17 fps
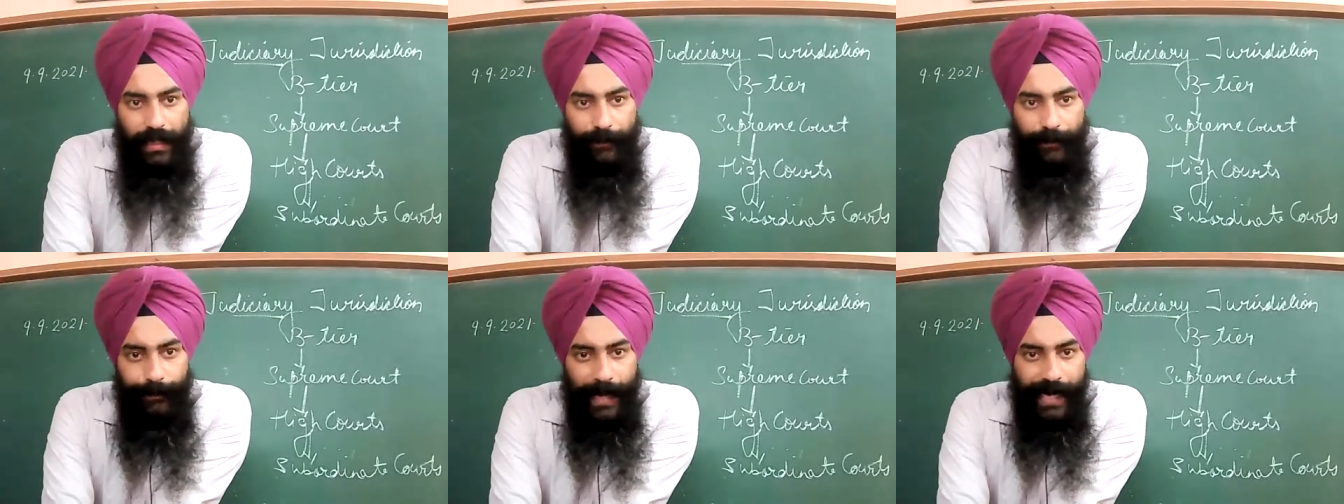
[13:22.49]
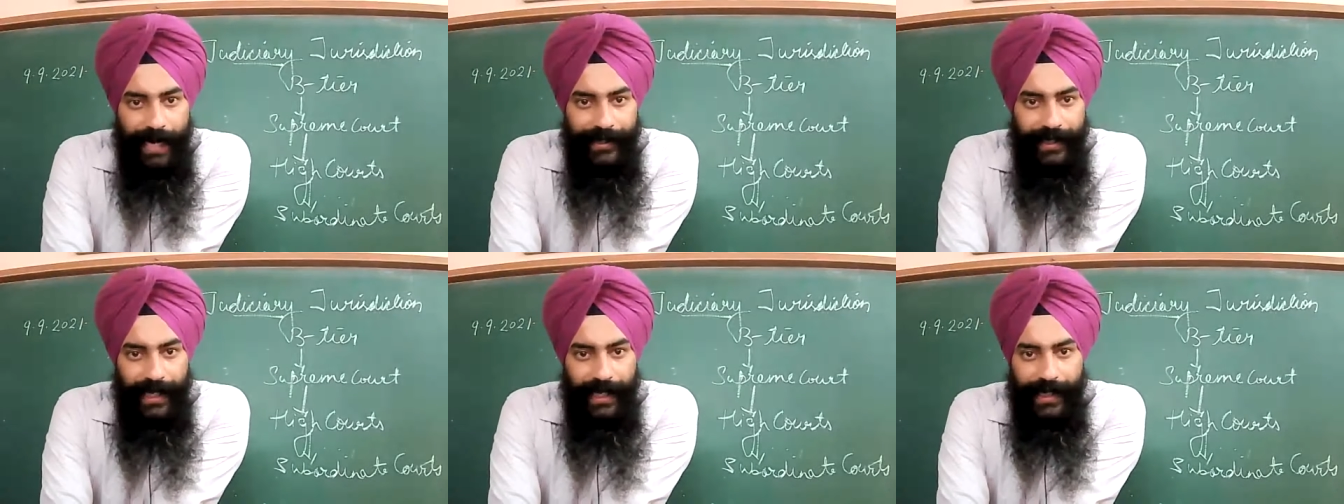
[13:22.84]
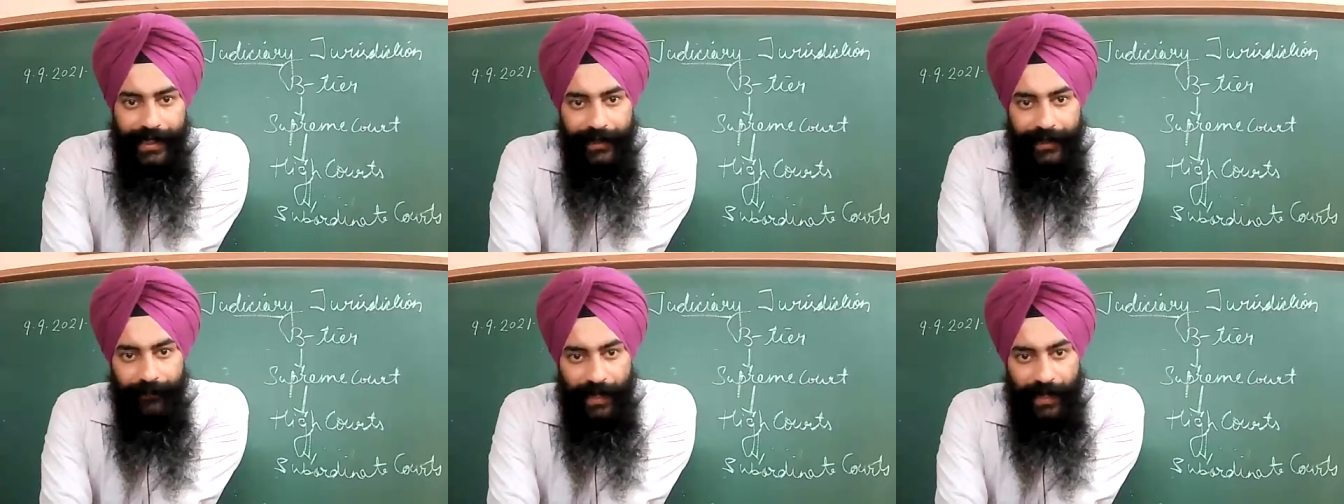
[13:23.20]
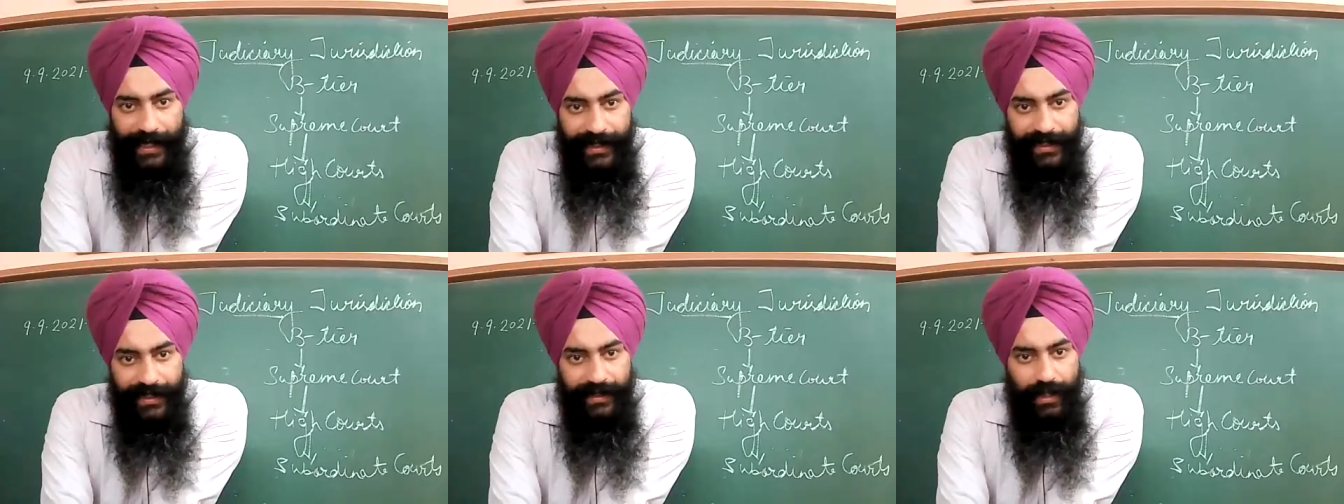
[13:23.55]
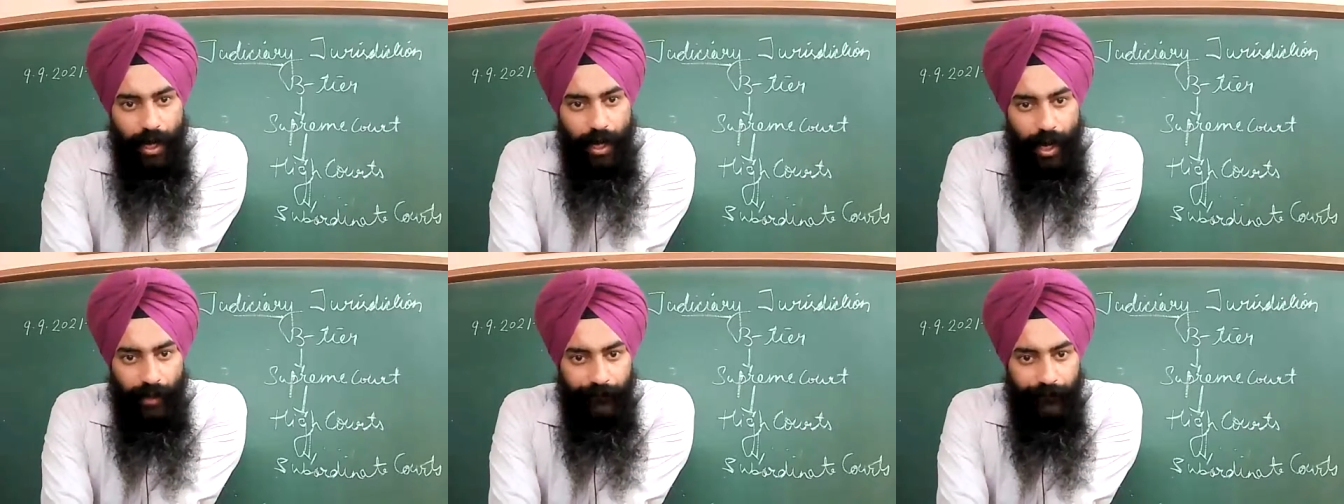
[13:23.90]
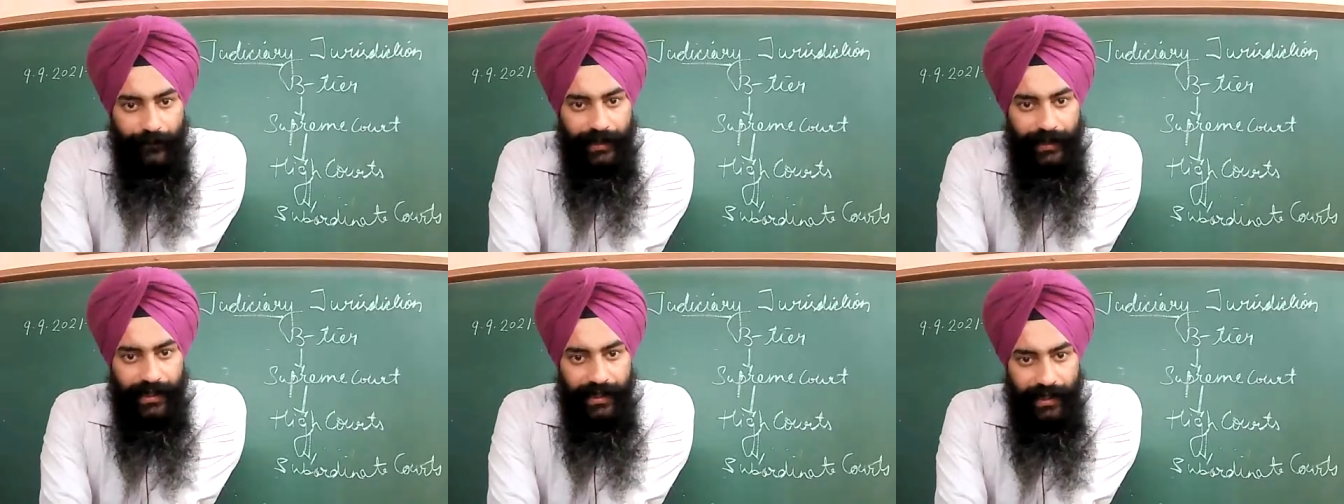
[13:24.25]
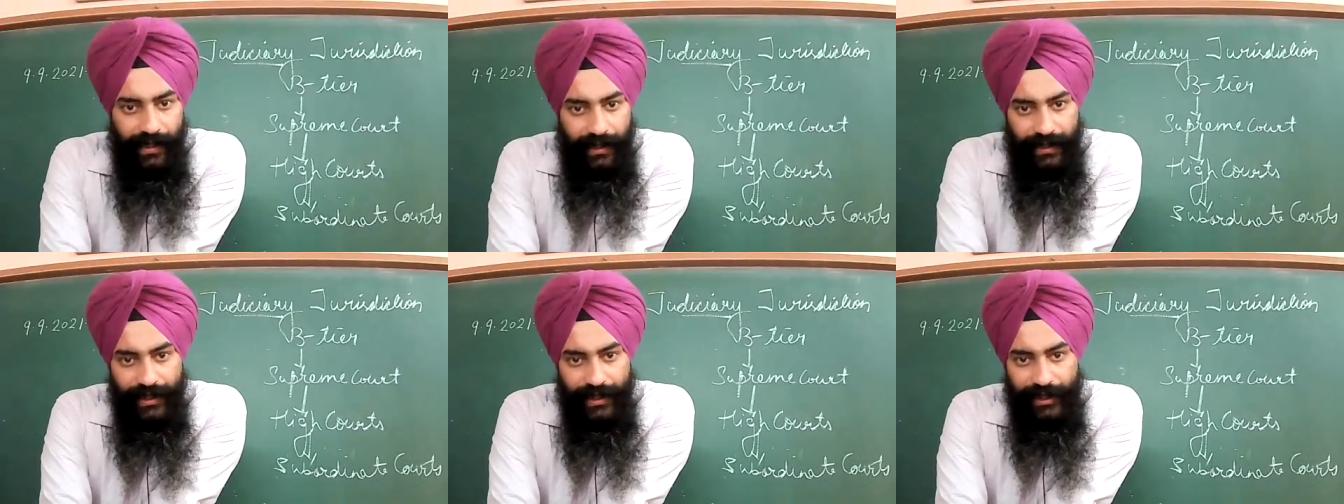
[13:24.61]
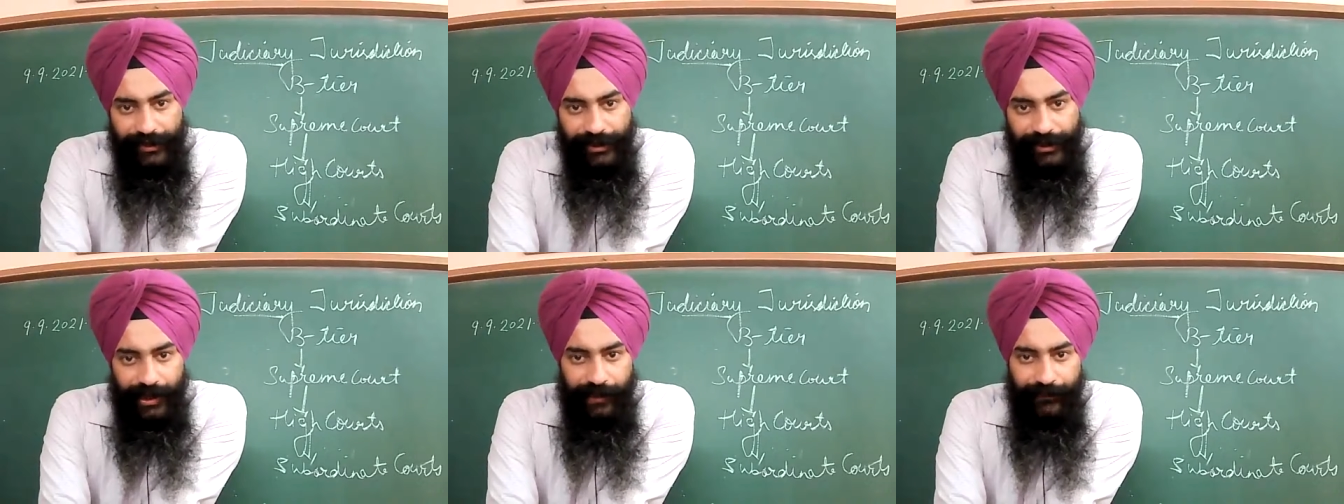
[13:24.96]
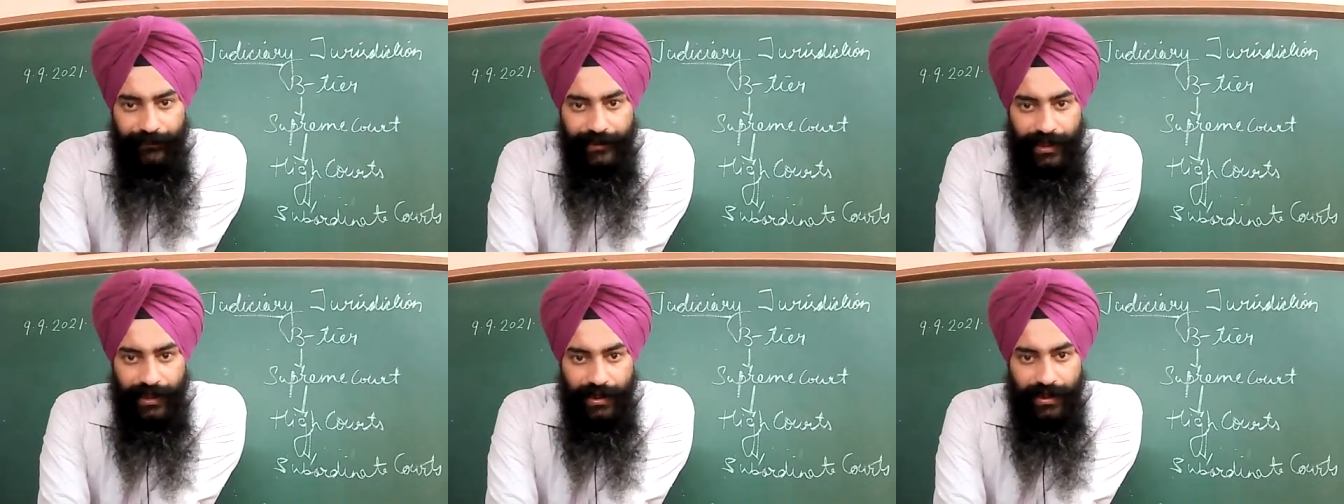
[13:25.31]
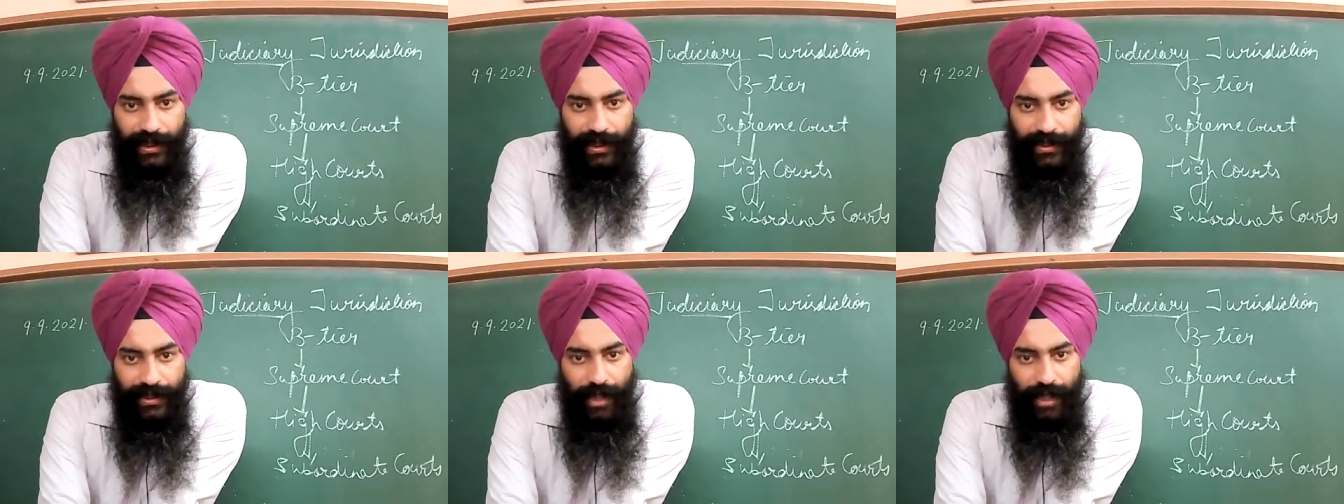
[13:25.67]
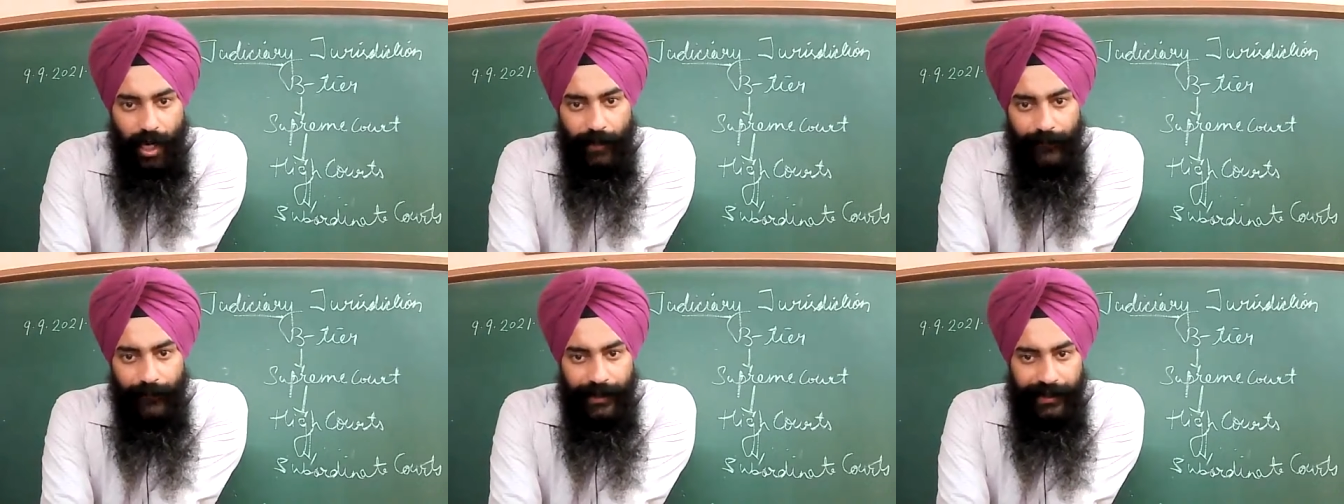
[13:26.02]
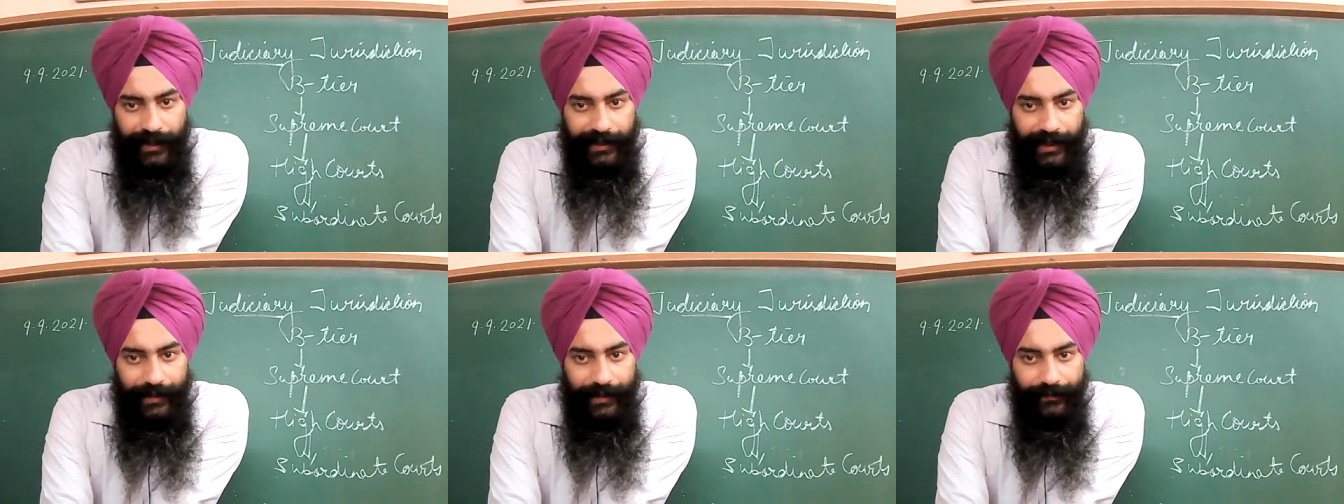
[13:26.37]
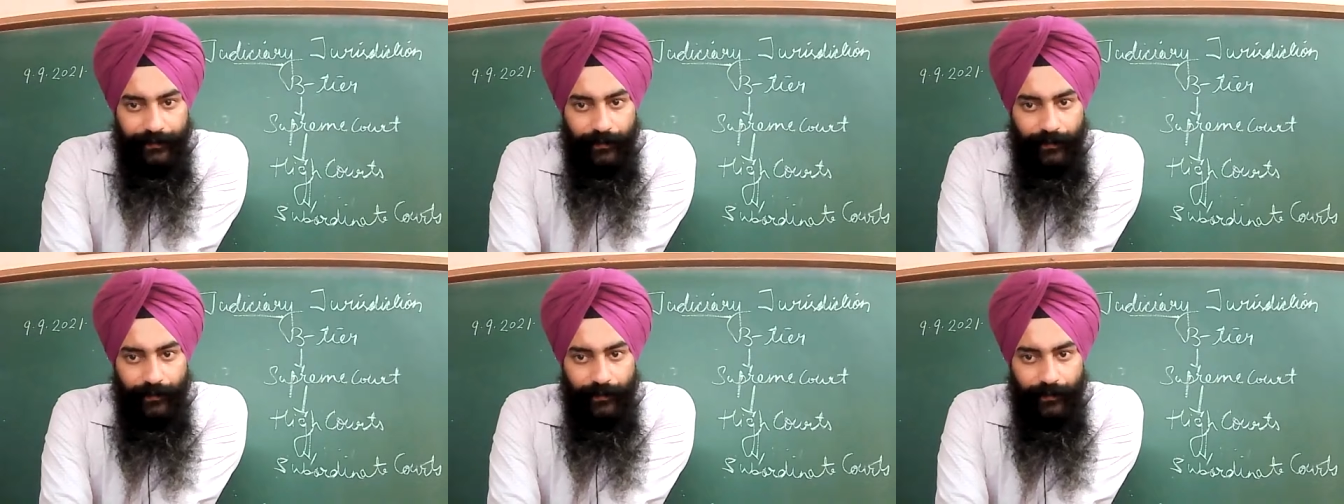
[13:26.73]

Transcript: by the advice of the Chief Justice of India.